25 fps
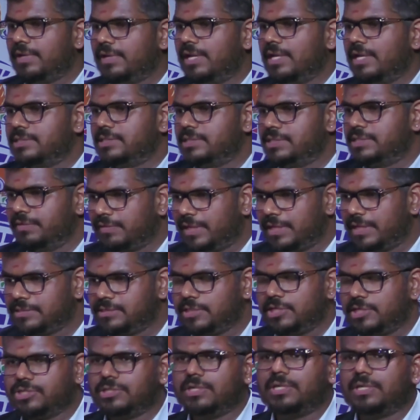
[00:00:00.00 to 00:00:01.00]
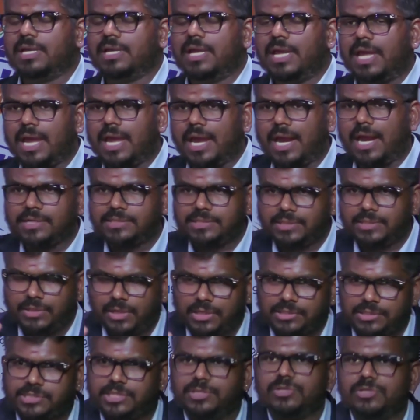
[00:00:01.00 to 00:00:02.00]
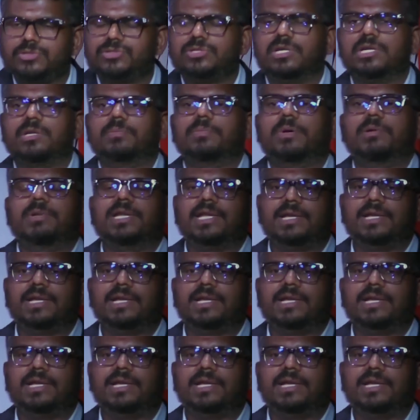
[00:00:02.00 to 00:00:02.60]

as a civilization and as a constitutional republic.